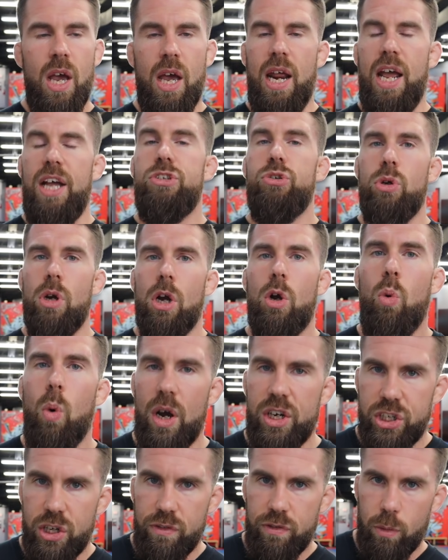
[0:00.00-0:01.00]
and answering a
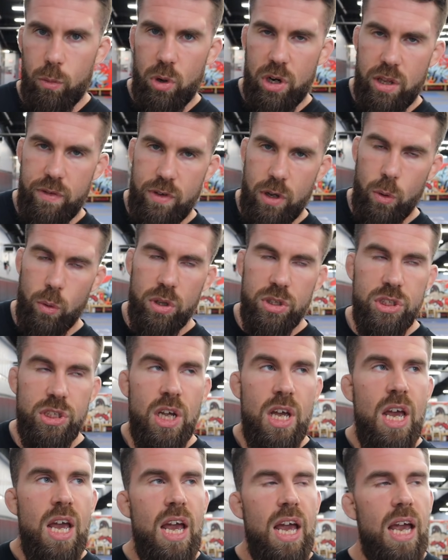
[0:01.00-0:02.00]
question from one of the viewers.
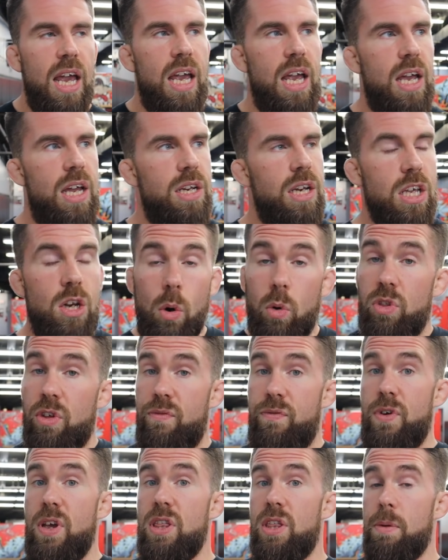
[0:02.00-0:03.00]
And you know,
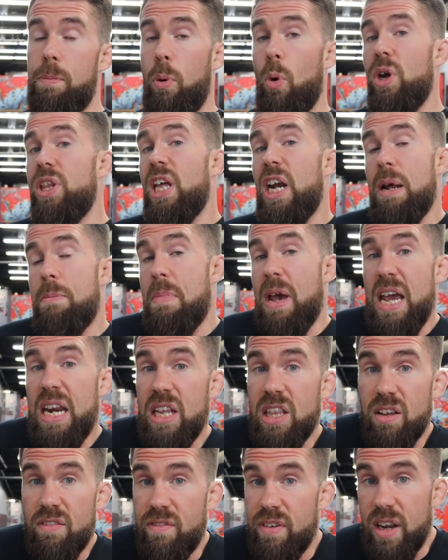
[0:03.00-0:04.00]
the point that I made
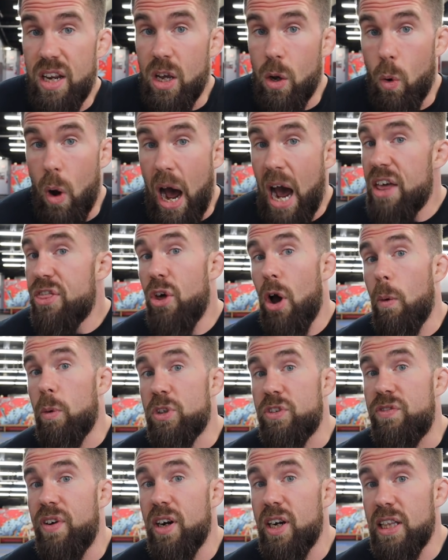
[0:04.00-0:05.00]
in the video I thought
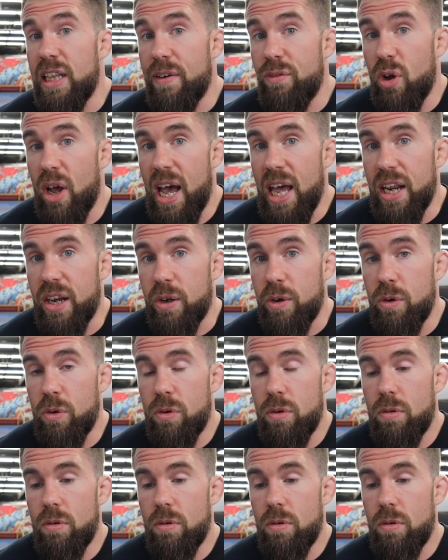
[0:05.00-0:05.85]
was very level-headed,